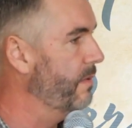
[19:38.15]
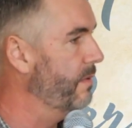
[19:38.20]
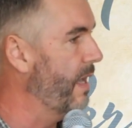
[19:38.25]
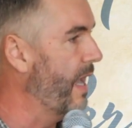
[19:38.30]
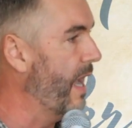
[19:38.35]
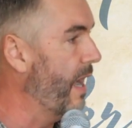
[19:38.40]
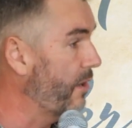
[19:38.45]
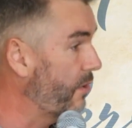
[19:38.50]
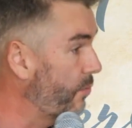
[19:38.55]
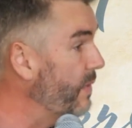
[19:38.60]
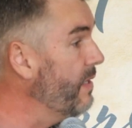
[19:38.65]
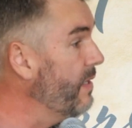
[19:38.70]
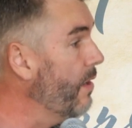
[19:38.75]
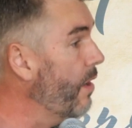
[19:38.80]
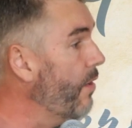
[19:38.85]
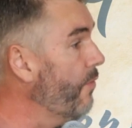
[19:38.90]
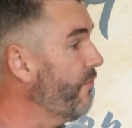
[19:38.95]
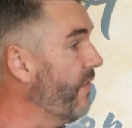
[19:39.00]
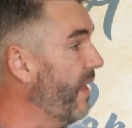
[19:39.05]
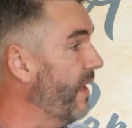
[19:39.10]
How do we
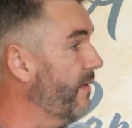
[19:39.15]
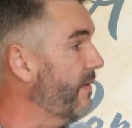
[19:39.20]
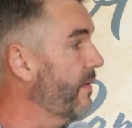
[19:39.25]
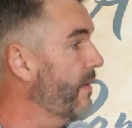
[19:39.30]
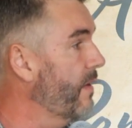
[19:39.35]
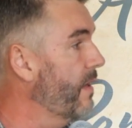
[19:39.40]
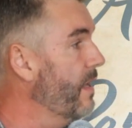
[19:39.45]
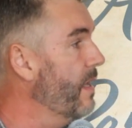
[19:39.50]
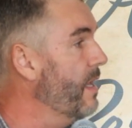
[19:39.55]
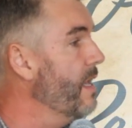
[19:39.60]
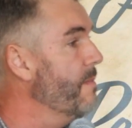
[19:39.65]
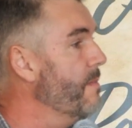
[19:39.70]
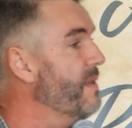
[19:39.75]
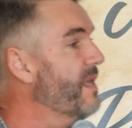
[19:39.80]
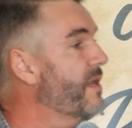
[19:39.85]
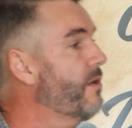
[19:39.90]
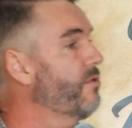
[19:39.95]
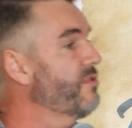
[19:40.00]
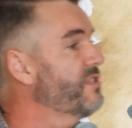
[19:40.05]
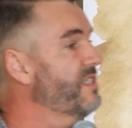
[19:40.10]
know that?
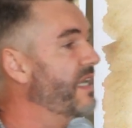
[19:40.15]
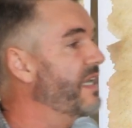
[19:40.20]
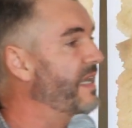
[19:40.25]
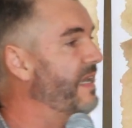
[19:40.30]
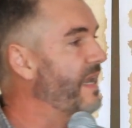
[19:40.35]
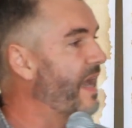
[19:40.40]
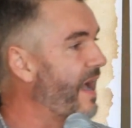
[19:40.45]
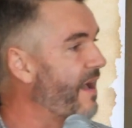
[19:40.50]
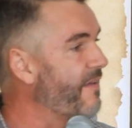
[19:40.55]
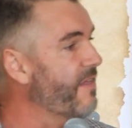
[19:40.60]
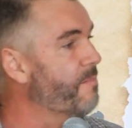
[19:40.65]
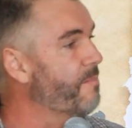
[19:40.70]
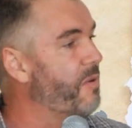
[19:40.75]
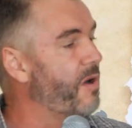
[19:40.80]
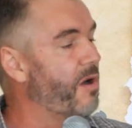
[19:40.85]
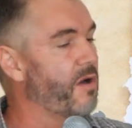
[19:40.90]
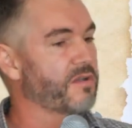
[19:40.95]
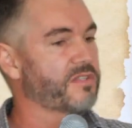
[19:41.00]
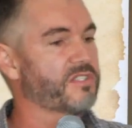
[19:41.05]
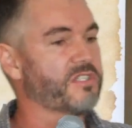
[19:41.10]
Because in other
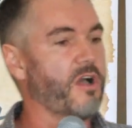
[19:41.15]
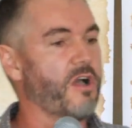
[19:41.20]
parts